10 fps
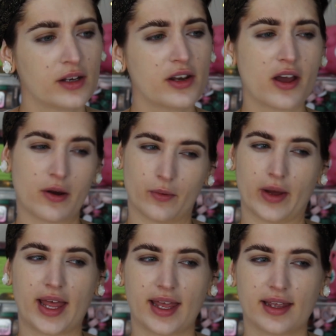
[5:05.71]
No
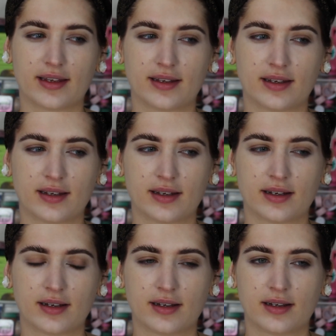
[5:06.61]
way.
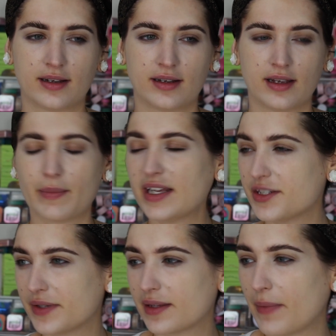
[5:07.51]
Am I
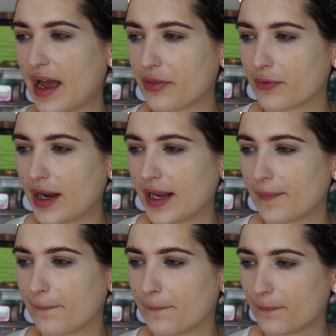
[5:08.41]
doing the math
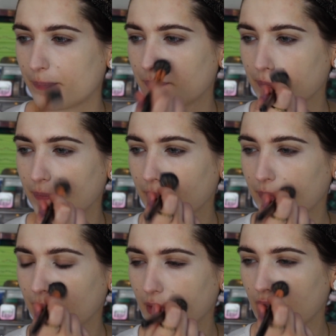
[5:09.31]
right?
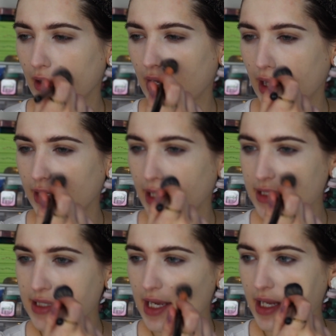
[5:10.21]
I
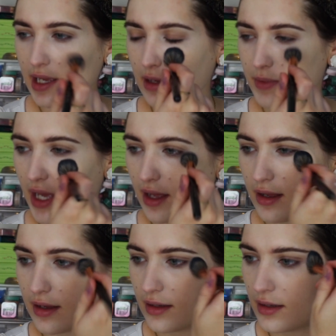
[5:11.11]
guess I am,
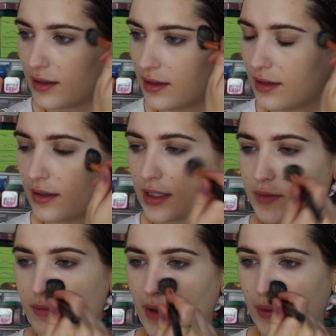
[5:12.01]
yeah.
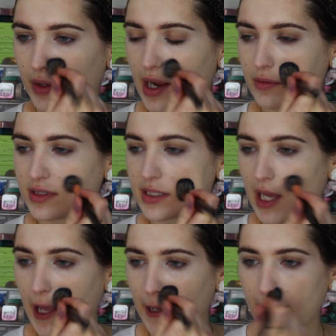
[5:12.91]
Because we met when I was
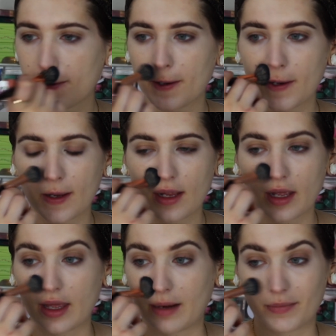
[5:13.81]
10
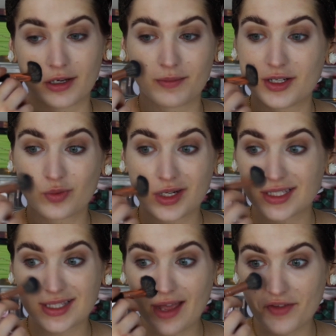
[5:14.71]
and I'm gonna be
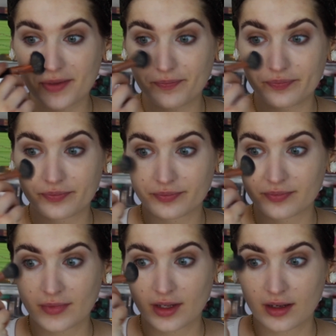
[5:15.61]
27.
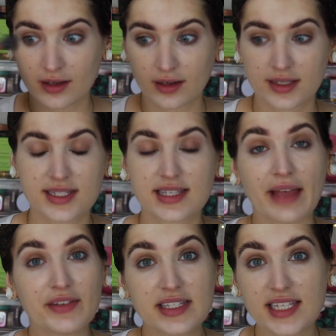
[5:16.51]

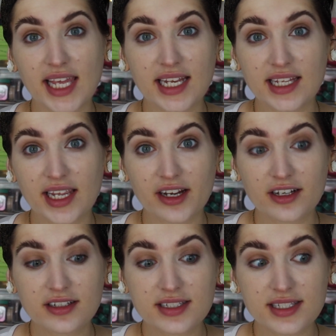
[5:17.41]
17
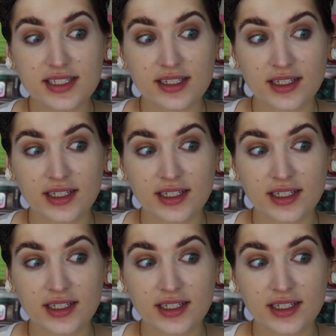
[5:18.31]
years?